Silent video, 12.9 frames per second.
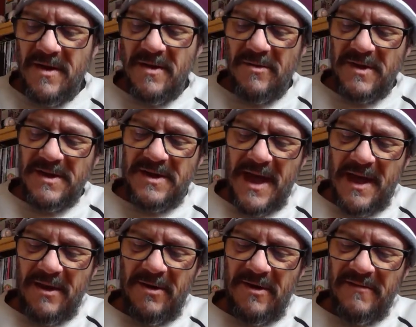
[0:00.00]
with his hat
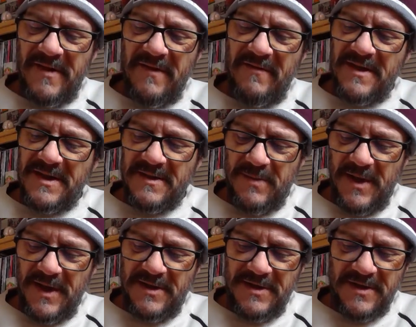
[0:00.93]
off, giving the
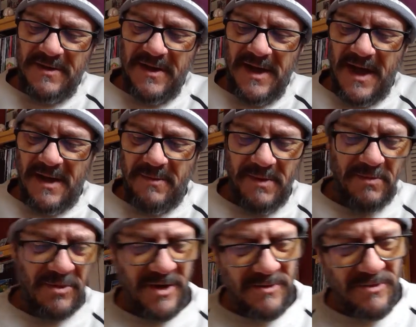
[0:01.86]
speech. He had to be
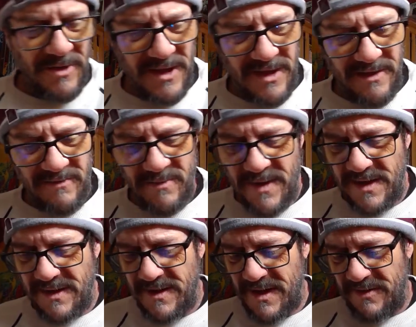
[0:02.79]
pretty relieved,
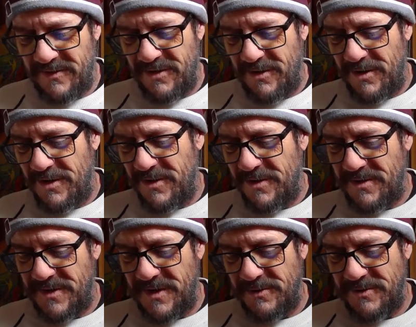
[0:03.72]
man, after all
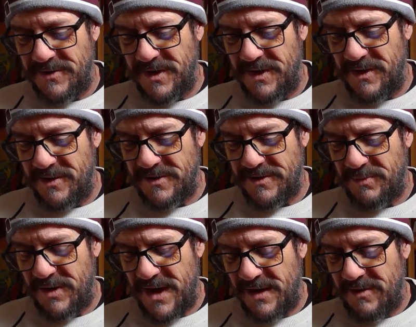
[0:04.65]
those years
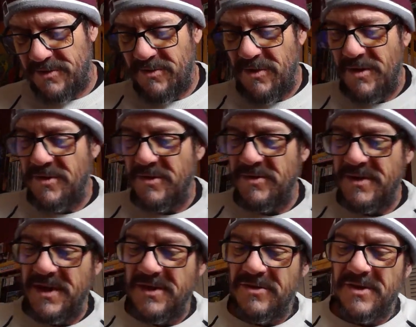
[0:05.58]
playing through all those
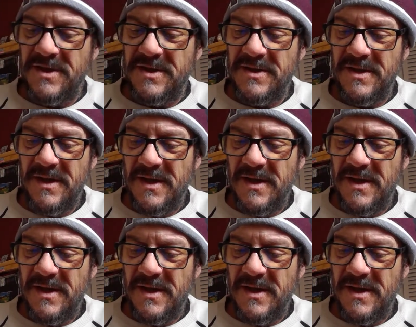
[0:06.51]
injuries.